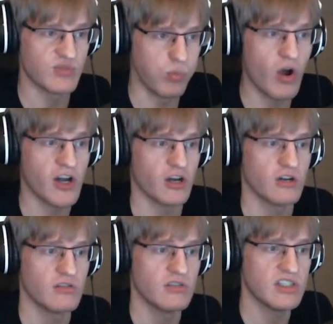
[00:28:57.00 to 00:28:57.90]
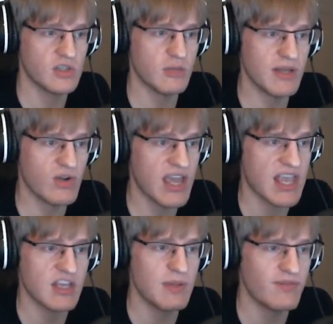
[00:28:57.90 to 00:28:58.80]
water. So you'd be okay.
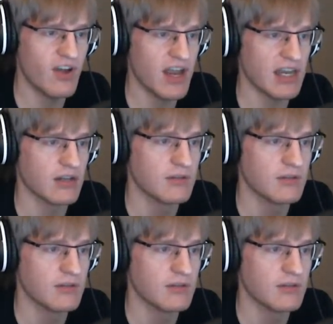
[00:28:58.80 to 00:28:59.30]
You'd be fine.